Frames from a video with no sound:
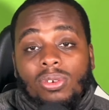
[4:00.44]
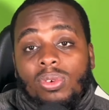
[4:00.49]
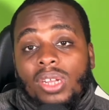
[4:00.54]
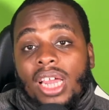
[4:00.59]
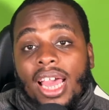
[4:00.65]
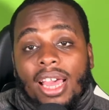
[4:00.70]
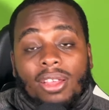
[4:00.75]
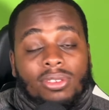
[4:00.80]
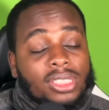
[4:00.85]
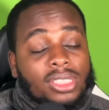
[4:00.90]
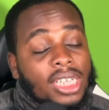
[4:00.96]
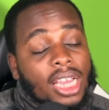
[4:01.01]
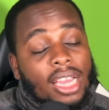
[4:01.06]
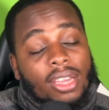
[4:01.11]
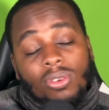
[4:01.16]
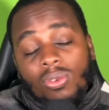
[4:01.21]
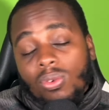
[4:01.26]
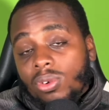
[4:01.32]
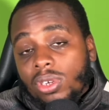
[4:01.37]
the
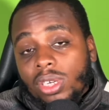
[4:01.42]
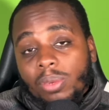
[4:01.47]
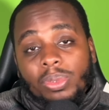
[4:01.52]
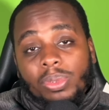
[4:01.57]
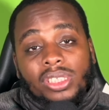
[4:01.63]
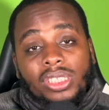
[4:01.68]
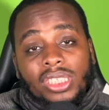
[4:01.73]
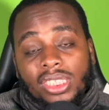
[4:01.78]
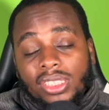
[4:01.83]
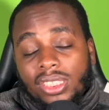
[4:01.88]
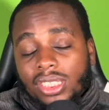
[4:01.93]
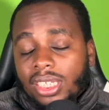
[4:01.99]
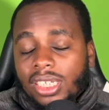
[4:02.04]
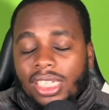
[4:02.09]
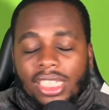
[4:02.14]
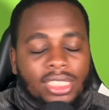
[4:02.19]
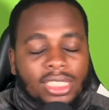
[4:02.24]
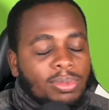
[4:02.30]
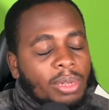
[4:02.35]
outside corner position.
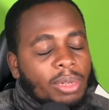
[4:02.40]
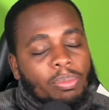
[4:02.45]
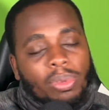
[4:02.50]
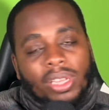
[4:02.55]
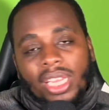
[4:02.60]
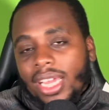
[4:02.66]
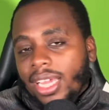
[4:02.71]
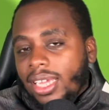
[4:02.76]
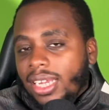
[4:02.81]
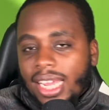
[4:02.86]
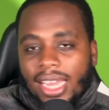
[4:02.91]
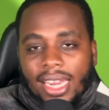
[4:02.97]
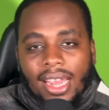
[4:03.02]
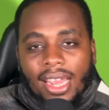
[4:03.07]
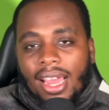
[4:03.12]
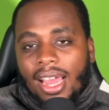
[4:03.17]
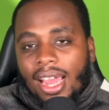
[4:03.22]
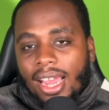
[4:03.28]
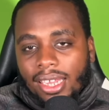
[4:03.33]
He's been playing at a
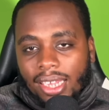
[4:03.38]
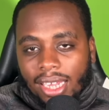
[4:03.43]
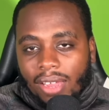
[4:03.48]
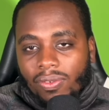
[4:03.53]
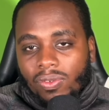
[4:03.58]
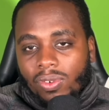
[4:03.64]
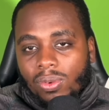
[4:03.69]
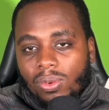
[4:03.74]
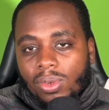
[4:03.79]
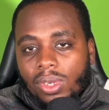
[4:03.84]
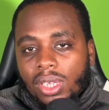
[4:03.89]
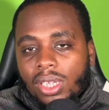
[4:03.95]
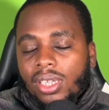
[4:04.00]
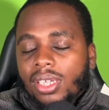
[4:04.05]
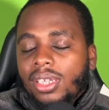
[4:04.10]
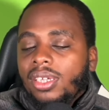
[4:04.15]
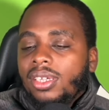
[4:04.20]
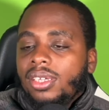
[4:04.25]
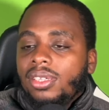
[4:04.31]
high level.
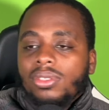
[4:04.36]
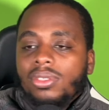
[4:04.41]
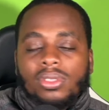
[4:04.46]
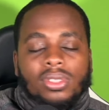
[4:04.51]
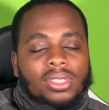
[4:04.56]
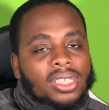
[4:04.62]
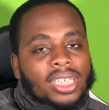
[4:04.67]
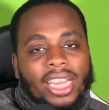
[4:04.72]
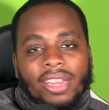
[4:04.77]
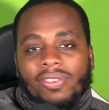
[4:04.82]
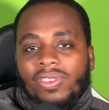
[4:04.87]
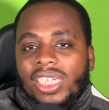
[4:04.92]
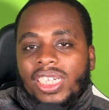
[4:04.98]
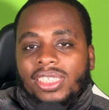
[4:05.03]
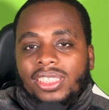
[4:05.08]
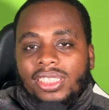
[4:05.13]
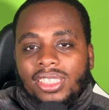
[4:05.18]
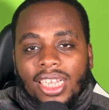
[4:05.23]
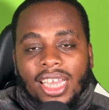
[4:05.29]

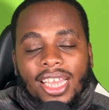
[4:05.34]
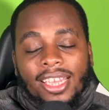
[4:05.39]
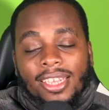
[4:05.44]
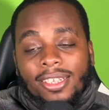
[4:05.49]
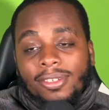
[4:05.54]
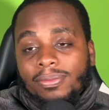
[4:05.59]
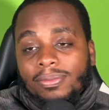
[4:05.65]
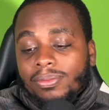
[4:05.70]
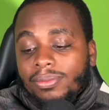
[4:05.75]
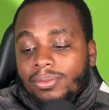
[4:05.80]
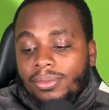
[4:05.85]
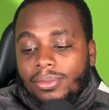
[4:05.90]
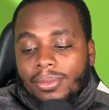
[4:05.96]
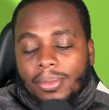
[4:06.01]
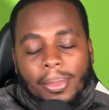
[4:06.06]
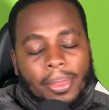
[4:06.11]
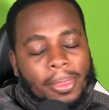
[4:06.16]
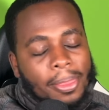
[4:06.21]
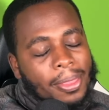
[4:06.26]
Darius Slay,
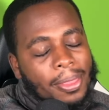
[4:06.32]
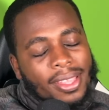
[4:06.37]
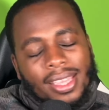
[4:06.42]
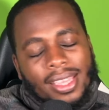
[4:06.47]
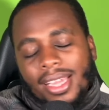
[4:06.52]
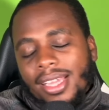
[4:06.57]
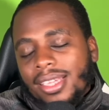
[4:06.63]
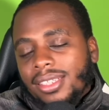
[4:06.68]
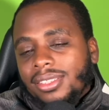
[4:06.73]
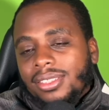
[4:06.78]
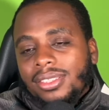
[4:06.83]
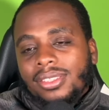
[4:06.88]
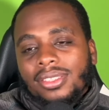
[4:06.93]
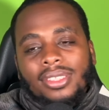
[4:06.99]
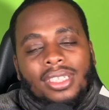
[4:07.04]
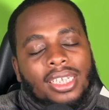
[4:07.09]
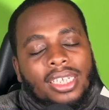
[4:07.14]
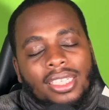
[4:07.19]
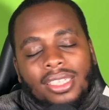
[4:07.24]
Yes,
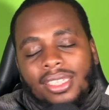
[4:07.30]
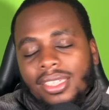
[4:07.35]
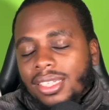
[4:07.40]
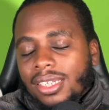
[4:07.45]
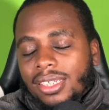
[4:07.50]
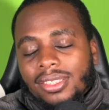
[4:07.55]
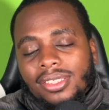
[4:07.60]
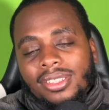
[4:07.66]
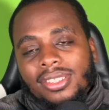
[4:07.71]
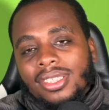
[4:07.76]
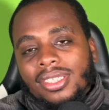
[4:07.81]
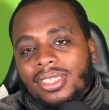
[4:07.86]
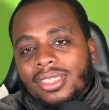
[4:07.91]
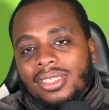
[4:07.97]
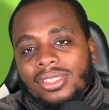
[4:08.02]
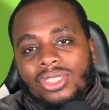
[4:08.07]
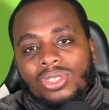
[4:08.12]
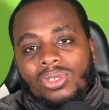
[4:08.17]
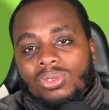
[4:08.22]
he he's a
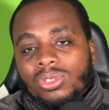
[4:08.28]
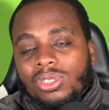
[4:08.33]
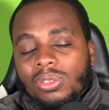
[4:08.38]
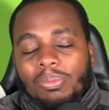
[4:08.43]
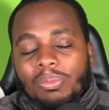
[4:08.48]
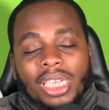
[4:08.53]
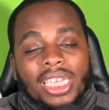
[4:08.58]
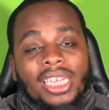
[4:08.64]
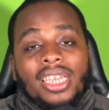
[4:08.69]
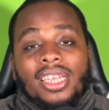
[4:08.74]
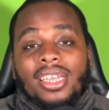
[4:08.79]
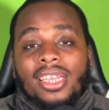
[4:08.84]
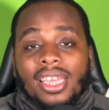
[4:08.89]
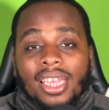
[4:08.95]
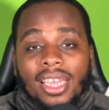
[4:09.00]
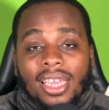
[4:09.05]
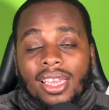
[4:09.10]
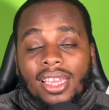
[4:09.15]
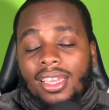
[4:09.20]
social media
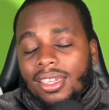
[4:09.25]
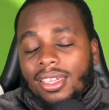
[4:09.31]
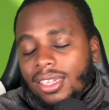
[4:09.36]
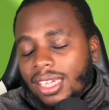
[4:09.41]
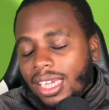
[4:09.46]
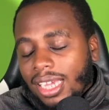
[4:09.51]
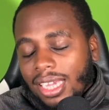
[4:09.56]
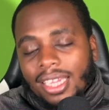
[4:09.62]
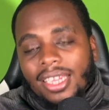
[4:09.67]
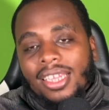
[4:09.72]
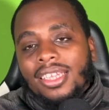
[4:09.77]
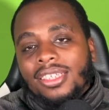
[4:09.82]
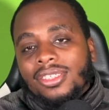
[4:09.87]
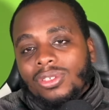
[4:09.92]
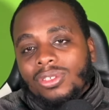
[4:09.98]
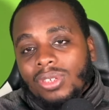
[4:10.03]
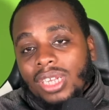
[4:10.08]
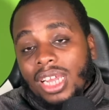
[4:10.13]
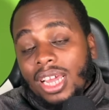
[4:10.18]
king, and he
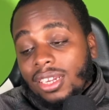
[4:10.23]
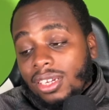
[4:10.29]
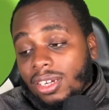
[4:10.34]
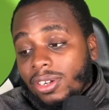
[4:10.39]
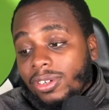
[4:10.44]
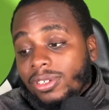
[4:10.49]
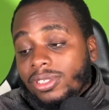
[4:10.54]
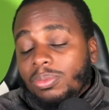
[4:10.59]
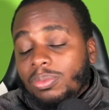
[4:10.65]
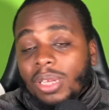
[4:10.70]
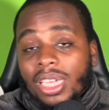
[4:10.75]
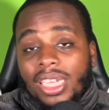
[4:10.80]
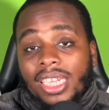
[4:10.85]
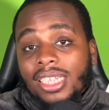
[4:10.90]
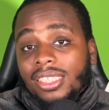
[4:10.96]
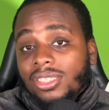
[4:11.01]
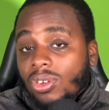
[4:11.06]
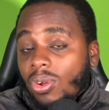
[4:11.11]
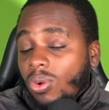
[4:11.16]
gets on our nerves, but
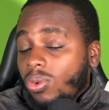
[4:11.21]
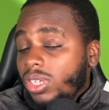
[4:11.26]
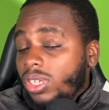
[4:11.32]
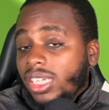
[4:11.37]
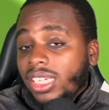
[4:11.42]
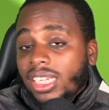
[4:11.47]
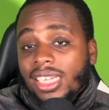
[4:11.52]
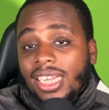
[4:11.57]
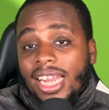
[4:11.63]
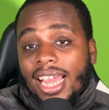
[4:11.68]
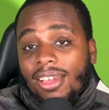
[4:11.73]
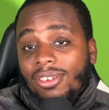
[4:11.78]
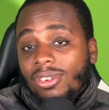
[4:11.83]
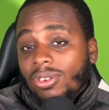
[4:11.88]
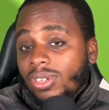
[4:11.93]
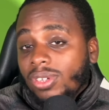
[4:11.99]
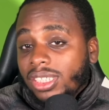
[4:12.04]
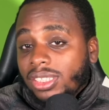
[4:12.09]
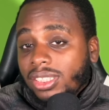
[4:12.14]
he's holding it down
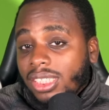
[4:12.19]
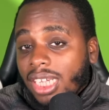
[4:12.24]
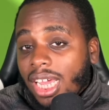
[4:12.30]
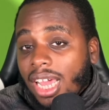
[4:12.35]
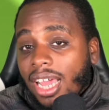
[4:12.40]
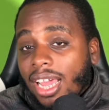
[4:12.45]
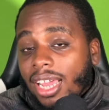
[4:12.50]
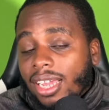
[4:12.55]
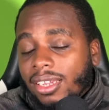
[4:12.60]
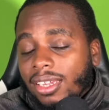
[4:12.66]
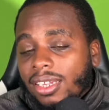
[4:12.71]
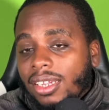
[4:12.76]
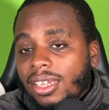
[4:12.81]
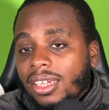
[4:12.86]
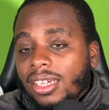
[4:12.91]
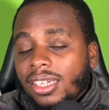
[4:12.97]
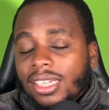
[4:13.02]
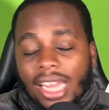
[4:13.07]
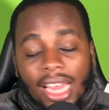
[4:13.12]
on his side.
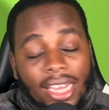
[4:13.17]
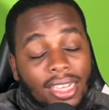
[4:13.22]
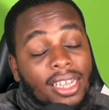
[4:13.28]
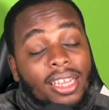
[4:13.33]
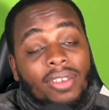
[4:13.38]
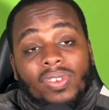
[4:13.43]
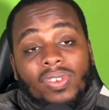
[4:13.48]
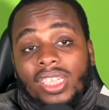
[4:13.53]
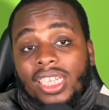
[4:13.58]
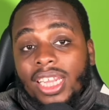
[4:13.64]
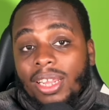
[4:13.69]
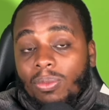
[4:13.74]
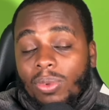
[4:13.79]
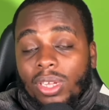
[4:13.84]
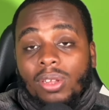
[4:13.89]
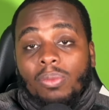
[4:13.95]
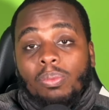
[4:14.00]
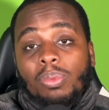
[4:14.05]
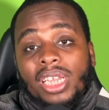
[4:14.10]
Not even think
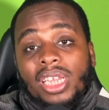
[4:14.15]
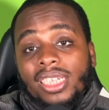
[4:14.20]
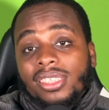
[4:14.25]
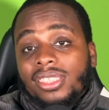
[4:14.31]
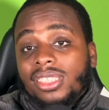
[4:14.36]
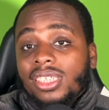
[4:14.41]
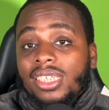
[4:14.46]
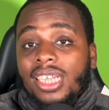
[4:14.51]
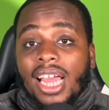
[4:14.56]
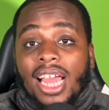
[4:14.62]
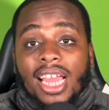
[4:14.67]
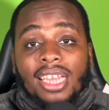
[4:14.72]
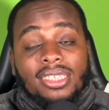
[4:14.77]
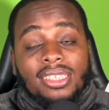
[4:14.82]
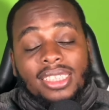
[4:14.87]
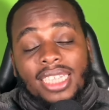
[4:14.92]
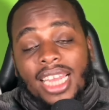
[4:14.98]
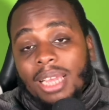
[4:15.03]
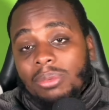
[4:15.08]
when you played your nine
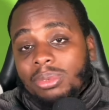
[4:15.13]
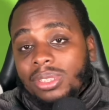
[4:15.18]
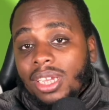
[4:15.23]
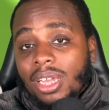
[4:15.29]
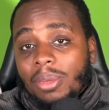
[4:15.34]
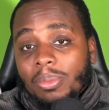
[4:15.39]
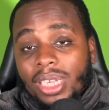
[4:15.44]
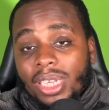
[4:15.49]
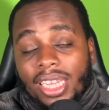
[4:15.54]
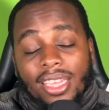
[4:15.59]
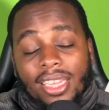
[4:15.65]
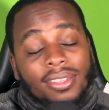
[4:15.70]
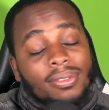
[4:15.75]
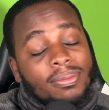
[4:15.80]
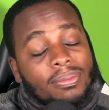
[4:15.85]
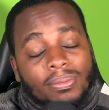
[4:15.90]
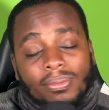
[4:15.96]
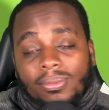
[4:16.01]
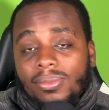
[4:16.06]
snaps coming in,
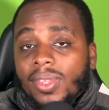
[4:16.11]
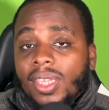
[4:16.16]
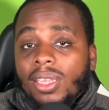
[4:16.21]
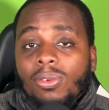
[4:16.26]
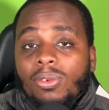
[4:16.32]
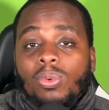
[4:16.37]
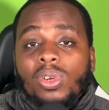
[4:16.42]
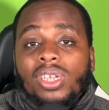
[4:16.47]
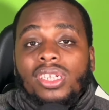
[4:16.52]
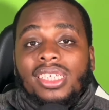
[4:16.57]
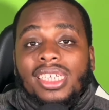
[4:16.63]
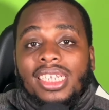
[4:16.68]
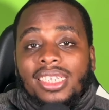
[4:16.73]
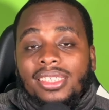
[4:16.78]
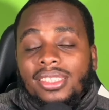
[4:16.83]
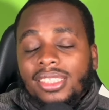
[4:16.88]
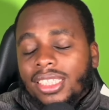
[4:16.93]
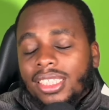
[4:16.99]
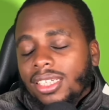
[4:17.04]
you were
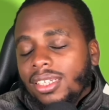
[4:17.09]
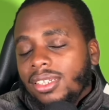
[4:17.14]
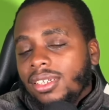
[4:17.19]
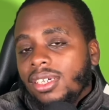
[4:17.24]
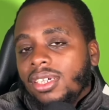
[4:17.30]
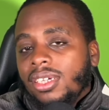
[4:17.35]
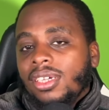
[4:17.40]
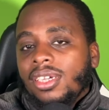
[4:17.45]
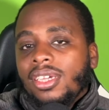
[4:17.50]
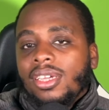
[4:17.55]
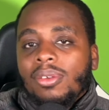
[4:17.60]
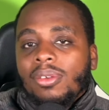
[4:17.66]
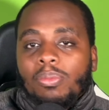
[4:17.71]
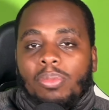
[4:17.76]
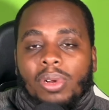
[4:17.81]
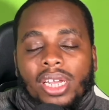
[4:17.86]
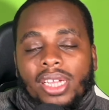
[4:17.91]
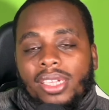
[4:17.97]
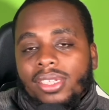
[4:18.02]
decent,
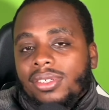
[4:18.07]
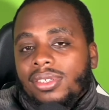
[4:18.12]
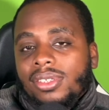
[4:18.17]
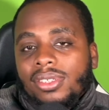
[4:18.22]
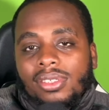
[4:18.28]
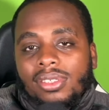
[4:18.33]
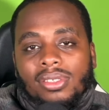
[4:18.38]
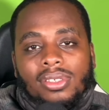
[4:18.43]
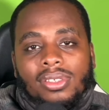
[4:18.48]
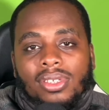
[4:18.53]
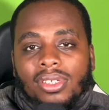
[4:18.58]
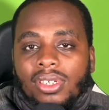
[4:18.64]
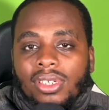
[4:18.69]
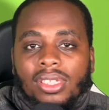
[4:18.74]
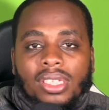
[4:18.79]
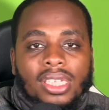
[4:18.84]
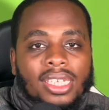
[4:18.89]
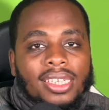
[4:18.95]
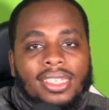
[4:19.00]
but
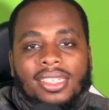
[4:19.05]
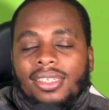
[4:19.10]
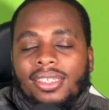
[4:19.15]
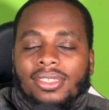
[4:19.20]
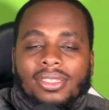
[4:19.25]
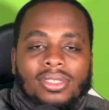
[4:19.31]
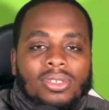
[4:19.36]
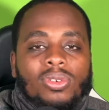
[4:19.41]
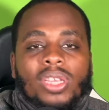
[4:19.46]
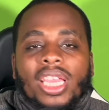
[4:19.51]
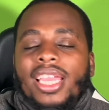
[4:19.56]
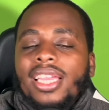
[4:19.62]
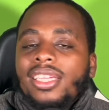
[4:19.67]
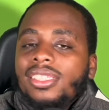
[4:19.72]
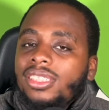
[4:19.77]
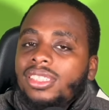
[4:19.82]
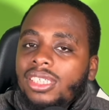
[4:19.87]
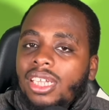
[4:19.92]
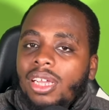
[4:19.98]
it, you
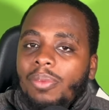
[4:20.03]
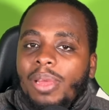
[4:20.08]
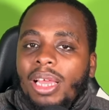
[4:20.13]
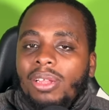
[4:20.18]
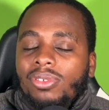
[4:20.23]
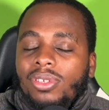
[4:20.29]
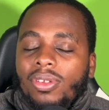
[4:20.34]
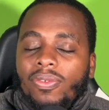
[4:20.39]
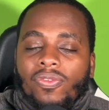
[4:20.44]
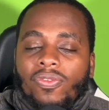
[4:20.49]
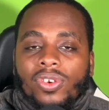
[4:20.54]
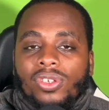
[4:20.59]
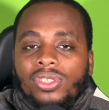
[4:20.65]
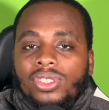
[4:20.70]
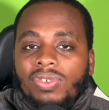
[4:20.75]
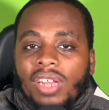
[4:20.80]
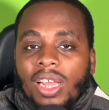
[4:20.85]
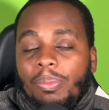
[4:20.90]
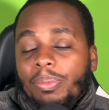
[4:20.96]
can't sub out the
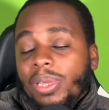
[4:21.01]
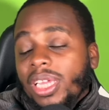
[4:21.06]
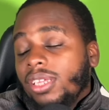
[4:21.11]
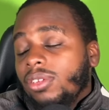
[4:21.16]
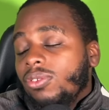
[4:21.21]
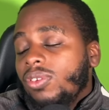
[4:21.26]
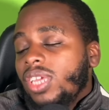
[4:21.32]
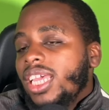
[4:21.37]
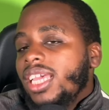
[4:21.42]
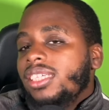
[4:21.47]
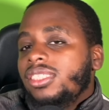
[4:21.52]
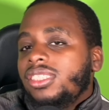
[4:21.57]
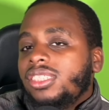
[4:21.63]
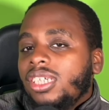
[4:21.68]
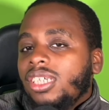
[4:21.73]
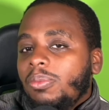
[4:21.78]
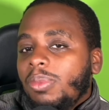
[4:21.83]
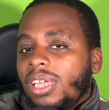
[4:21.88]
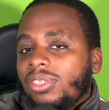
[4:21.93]
first round pick. You can't
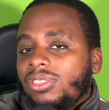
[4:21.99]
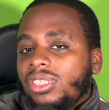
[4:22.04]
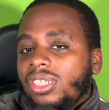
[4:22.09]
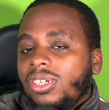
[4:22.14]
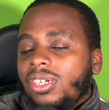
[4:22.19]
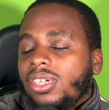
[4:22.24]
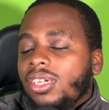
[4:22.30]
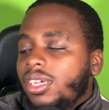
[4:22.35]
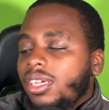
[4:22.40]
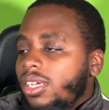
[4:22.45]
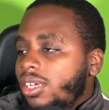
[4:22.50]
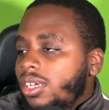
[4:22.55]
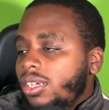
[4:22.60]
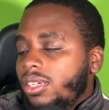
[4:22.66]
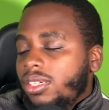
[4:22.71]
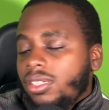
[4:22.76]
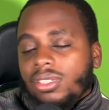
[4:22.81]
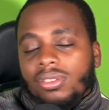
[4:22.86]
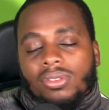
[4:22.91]
sub out your,
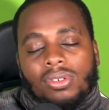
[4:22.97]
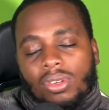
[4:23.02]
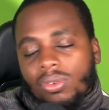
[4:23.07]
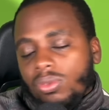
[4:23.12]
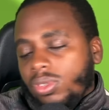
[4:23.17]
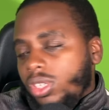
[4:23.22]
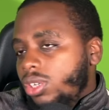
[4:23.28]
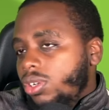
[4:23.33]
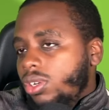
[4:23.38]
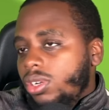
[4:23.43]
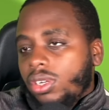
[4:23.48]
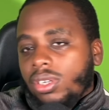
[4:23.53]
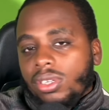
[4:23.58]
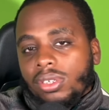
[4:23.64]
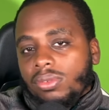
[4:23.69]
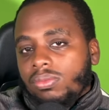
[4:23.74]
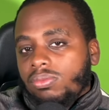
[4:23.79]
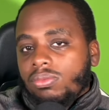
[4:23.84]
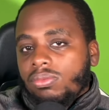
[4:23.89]
you know,
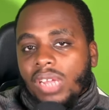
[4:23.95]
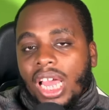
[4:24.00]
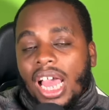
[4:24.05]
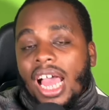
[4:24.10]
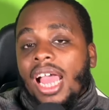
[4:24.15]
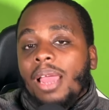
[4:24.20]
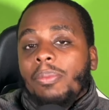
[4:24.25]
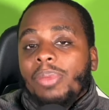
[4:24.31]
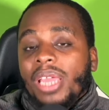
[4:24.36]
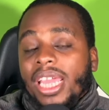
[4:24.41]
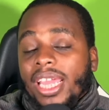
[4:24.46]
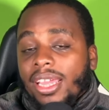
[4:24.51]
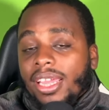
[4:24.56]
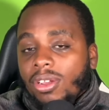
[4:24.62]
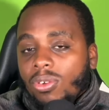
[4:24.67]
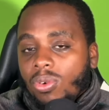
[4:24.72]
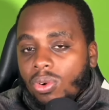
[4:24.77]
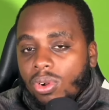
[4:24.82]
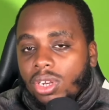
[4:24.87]
your high
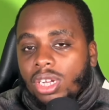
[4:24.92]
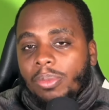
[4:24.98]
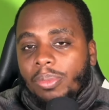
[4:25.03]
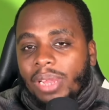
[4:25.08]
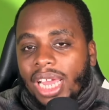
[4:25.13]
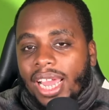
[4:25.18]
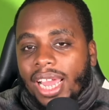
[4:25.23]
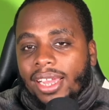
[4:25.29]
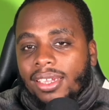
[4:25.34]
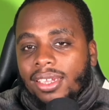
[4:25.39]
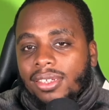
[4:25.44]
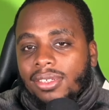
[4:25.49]
paid cornerback.